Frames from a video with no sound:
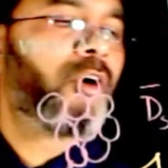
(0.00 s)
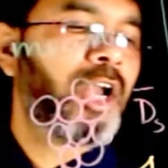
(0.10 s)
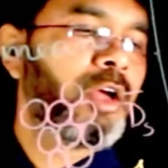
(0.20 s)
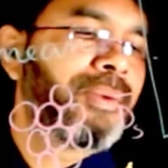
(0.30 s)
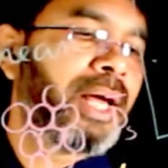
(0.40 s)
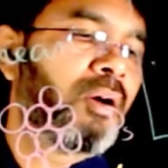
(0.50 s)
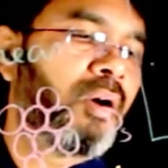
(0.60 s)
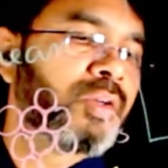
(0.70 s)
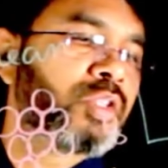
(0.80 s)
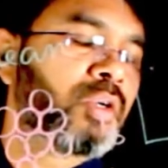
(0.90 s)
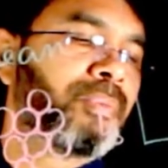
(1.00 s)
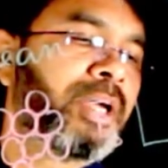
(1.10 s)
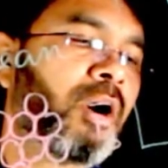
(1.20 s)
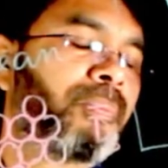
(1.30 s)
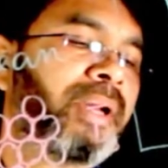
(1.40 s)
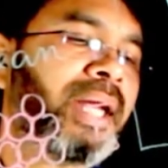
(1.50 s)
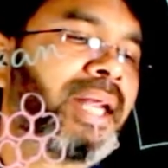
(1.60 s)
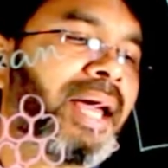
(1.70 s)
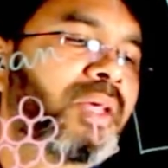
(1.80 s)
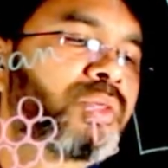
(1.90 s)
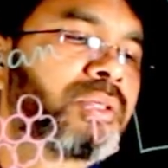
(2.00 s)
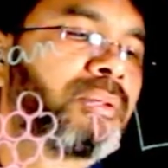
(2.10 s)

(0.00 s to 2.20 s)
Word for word: volume can also be obtained as